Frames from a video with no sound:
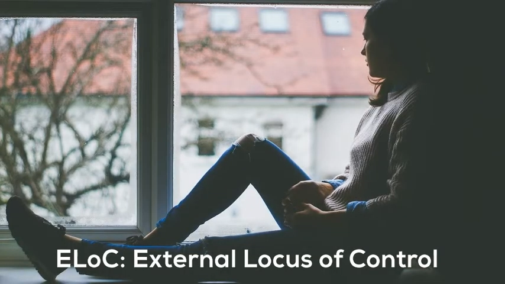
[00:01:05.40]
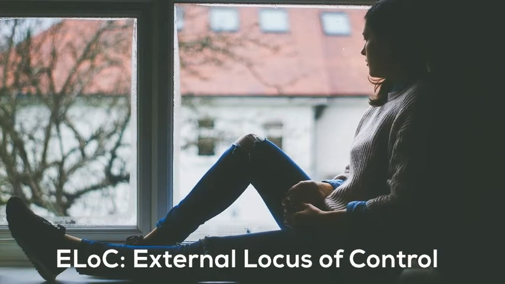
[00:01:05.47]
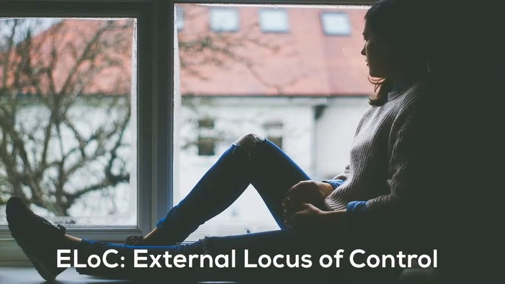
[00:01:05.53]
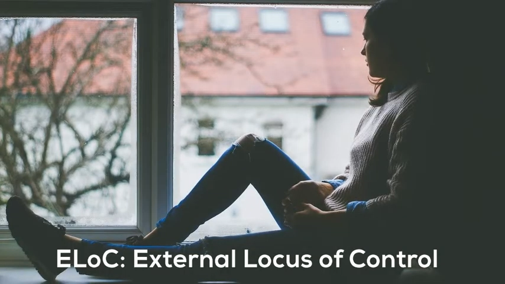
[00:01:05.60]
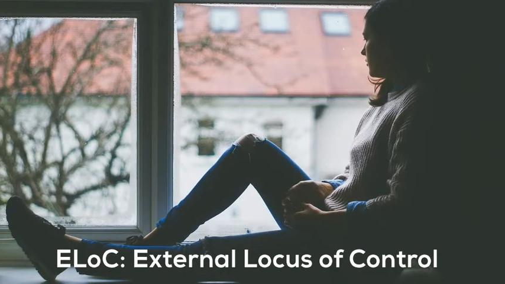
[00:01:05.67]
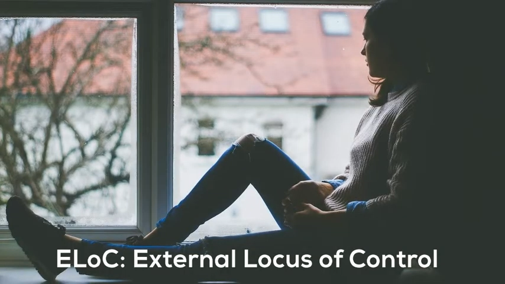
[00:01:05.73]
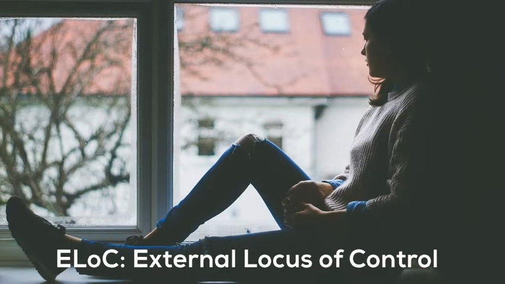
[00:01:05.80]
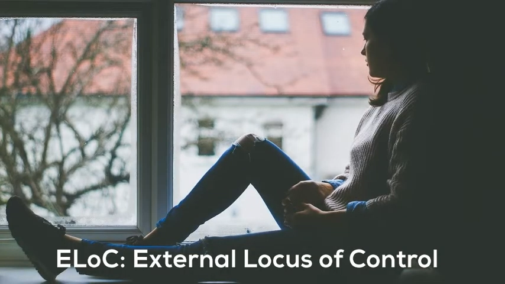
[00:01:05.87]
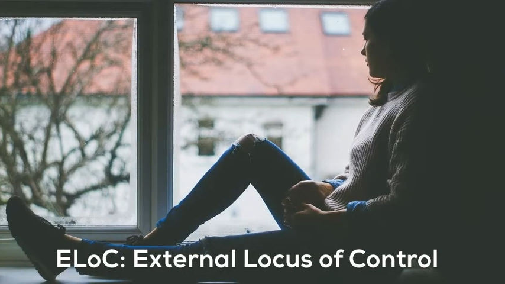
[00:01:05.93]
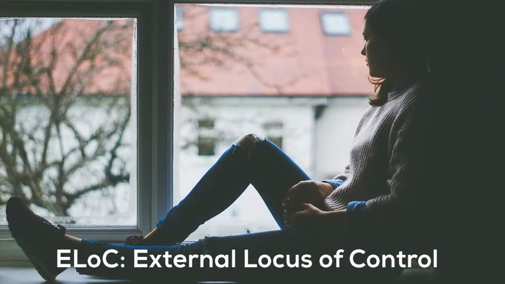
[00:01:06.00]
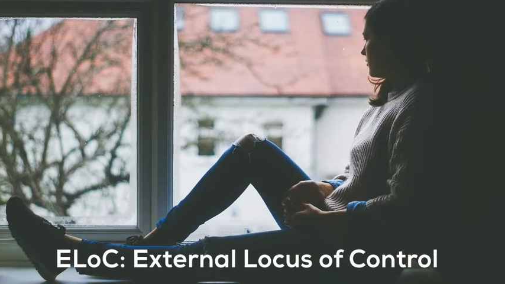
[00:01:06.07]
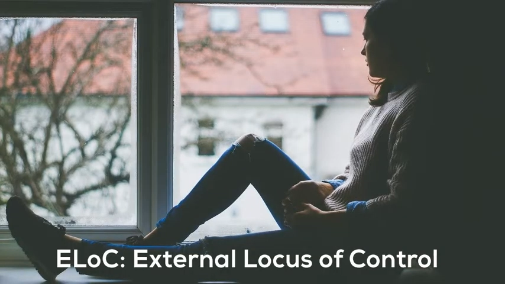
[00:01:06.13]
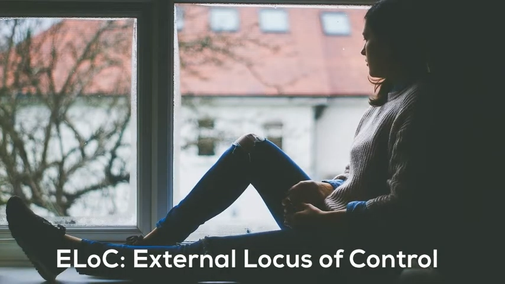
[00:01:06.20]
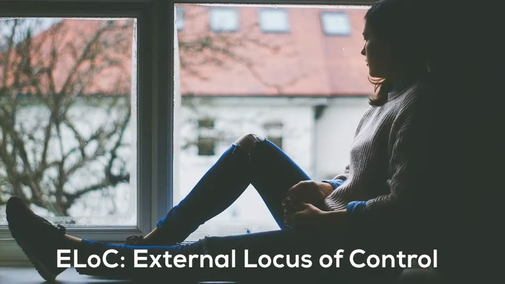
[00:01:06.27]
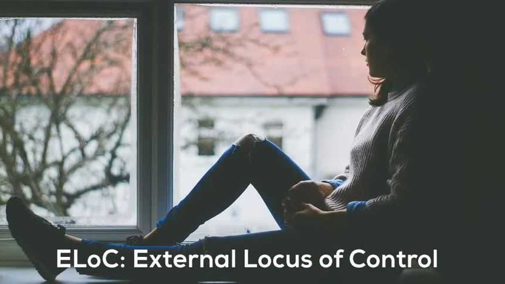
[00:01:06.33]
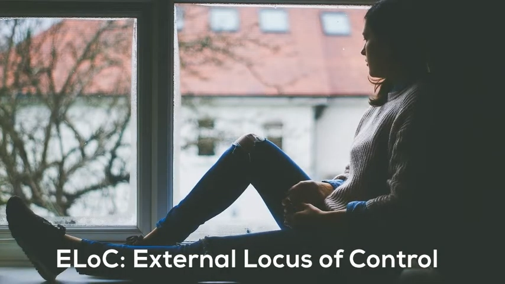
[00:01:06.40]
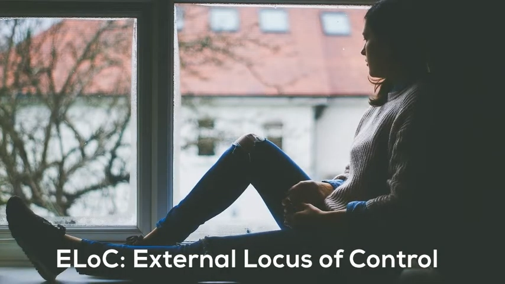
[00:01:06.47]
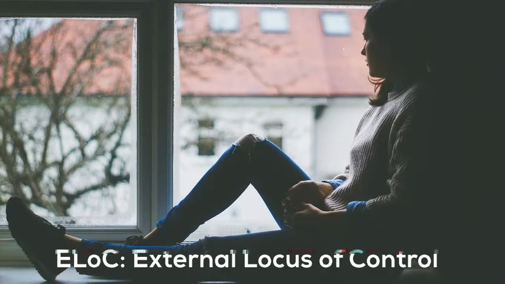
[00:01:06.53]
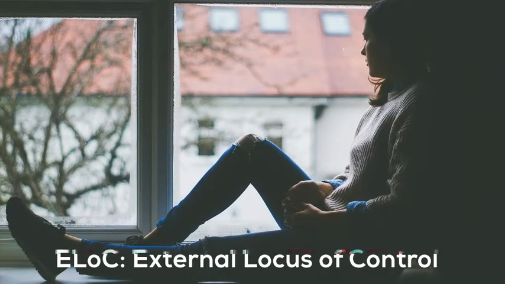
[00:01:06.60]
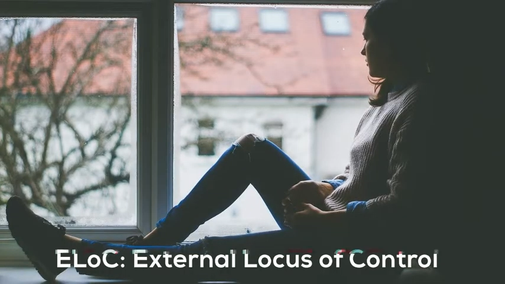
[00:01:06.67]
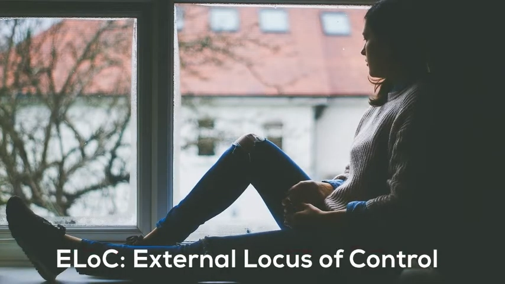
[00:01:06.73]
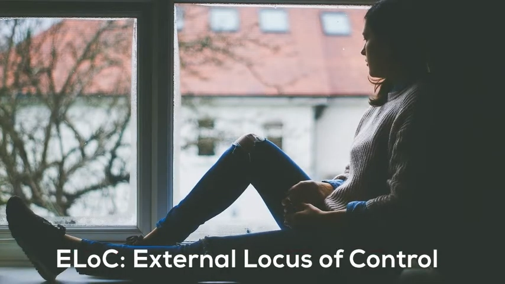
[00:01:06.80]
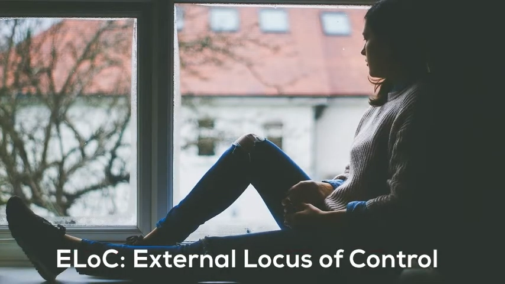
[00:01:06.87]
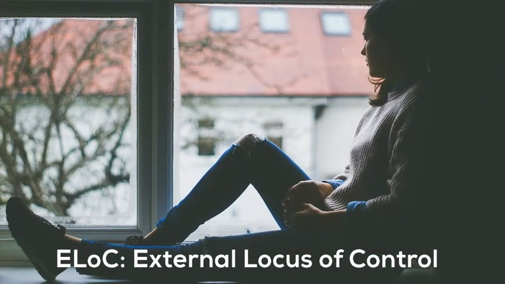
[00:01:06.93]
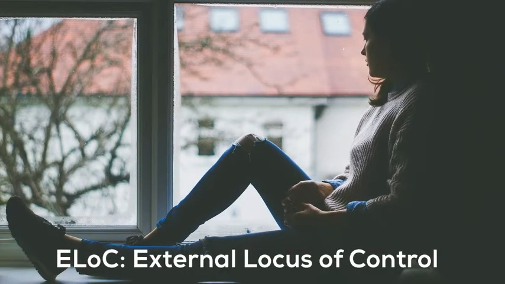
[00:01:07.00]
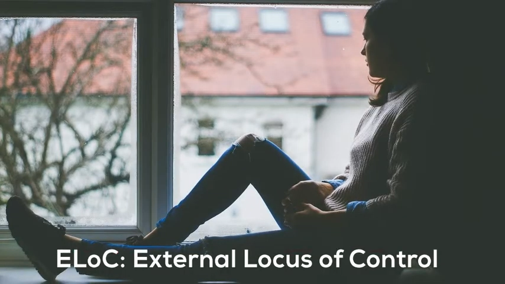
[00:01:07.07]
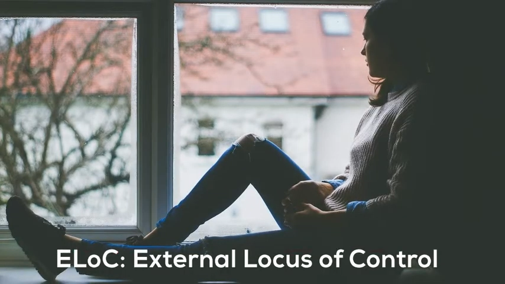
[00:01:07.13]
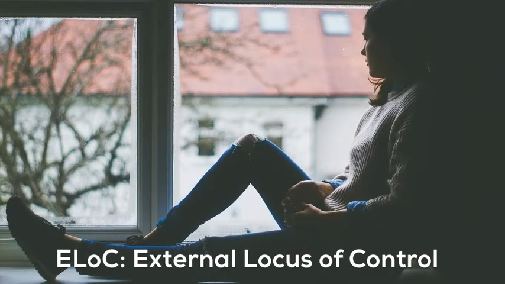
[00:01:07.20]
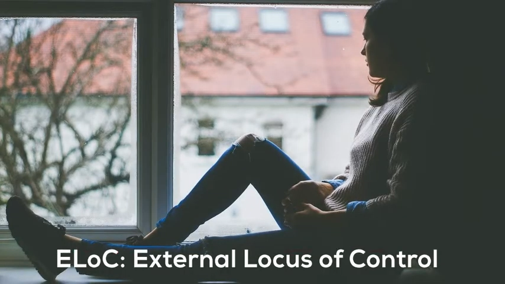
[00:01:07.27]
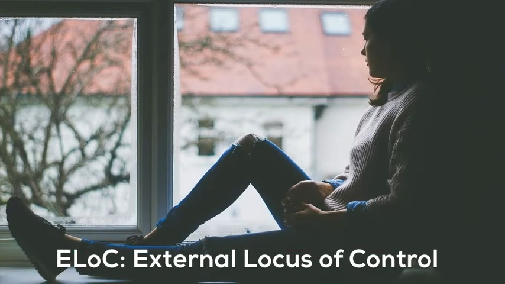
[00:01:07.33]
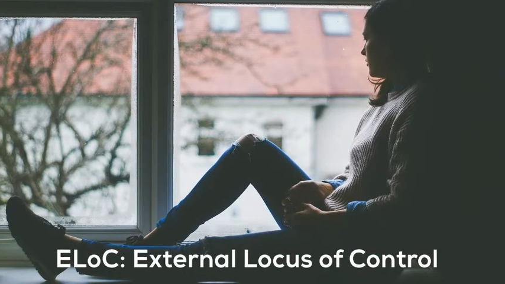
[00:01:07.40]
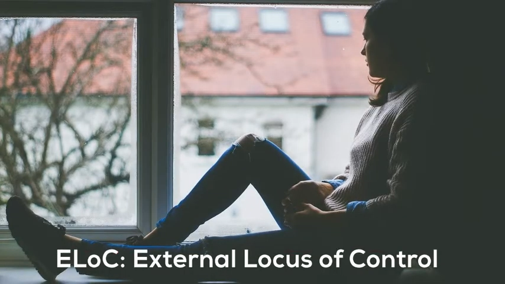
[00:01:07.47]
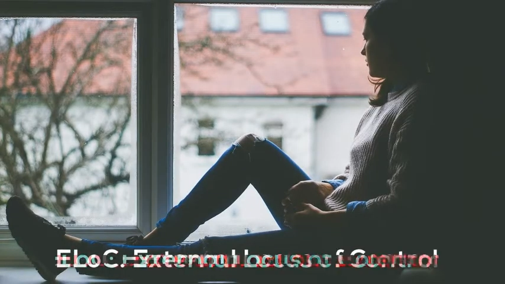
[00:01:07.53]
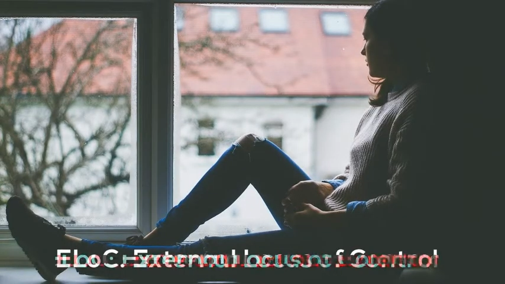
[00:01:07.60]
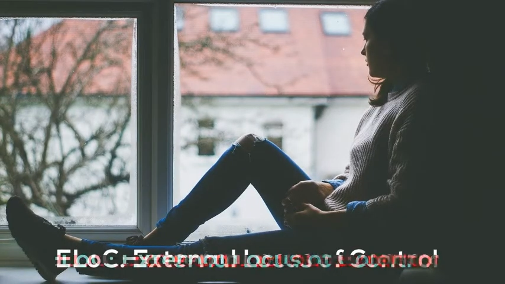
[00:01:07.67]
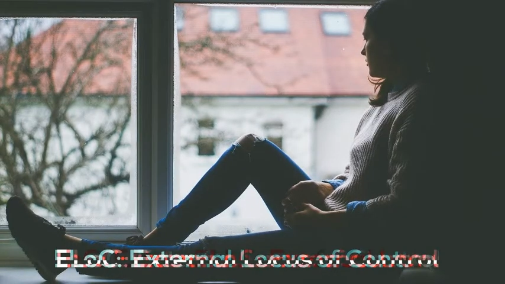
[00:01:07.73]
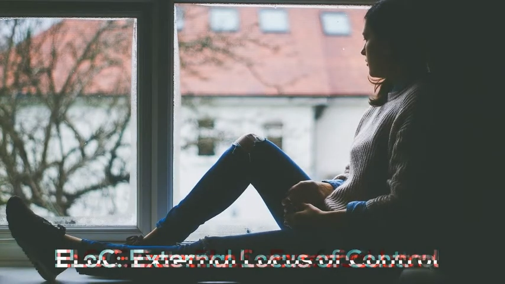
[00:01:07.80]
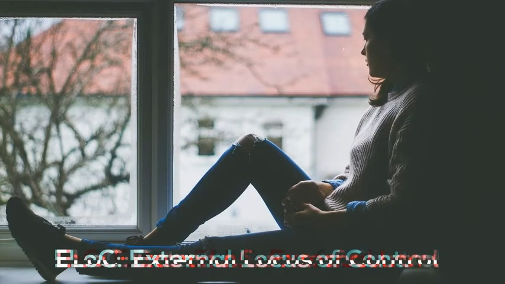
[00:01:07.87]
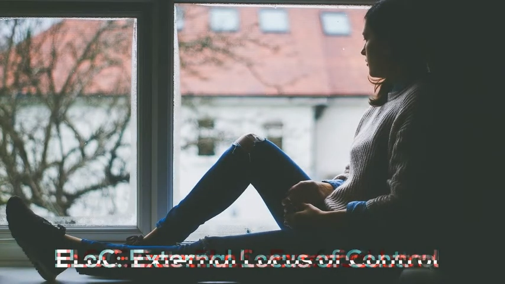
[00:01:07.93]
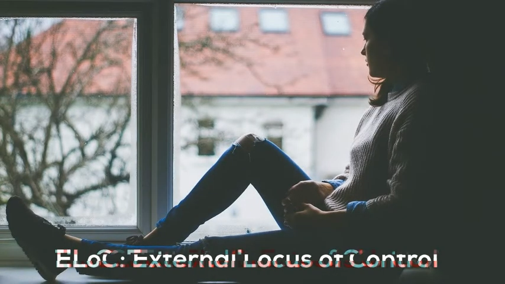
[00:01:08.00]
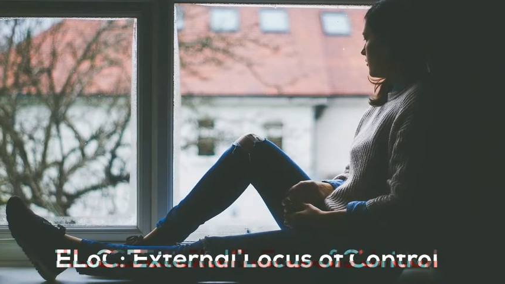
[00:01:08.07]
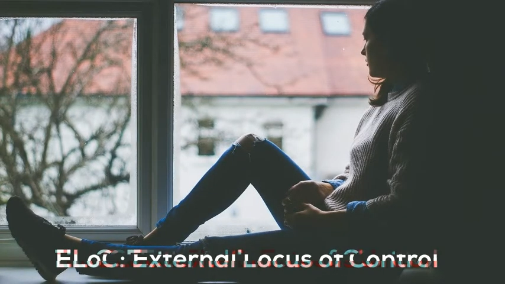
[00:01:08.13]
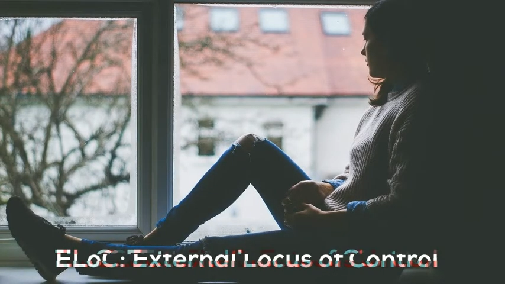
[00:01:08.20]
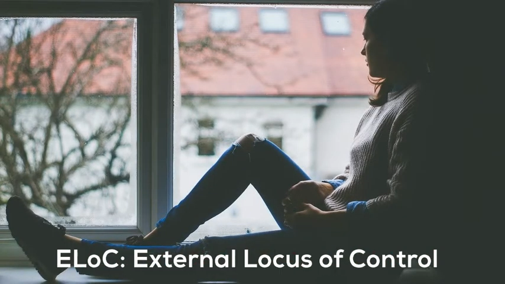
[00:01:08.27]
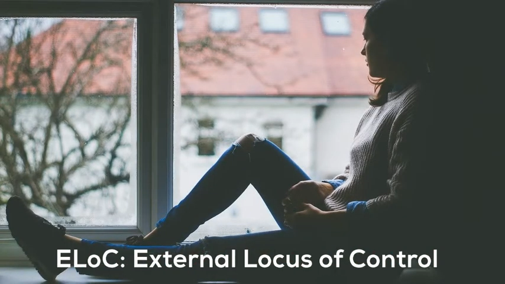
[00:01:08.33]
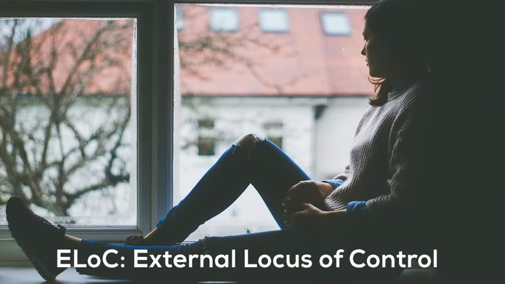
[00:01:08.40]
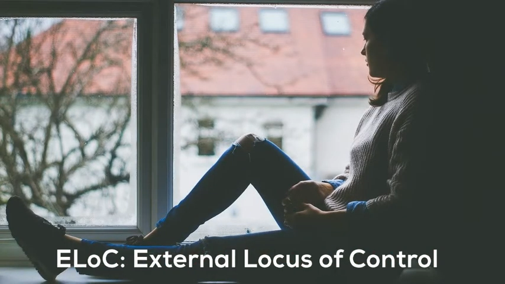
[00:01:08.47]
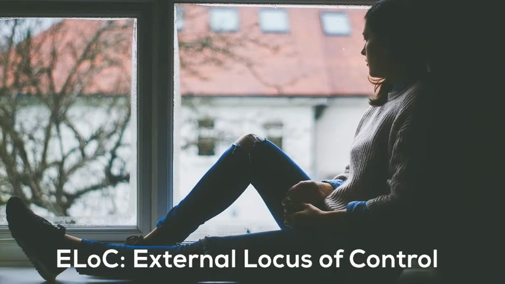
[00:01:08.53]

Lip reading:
[unreadable: no face in view]